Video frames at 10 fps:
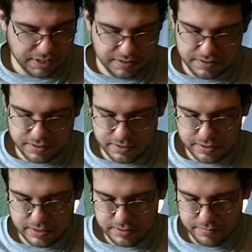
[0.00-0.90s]
But
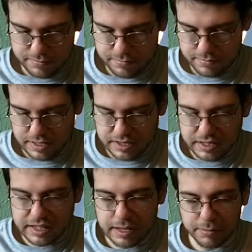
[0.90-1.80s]
I
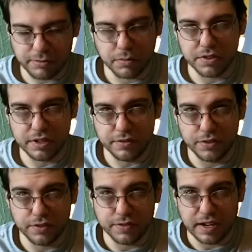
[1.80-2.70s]
think the amp was worth it
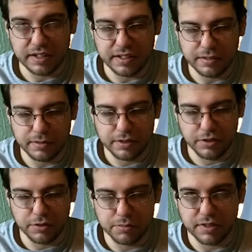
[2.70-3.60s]
if you could find it
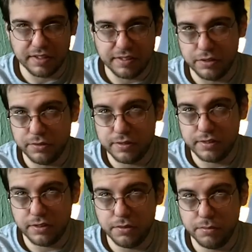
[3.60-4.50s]
in a good price
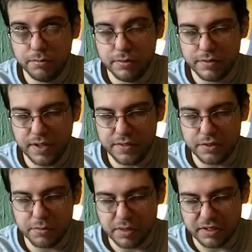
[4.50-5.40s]
used too.
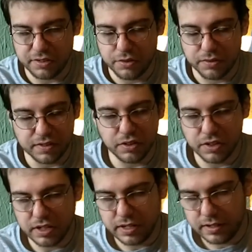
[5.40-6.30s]
$500 new is
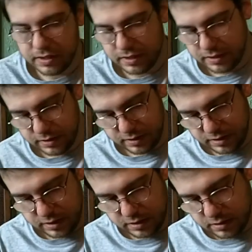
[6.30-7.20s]
still good,
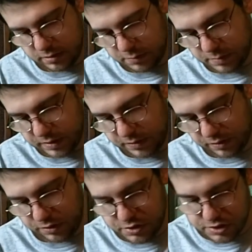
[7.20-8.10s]
but I'd
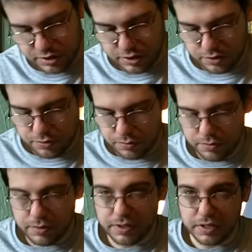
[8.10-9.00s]
urge to
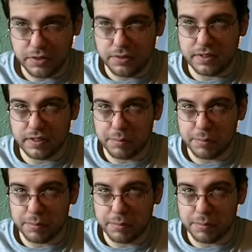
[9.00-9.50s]
go used.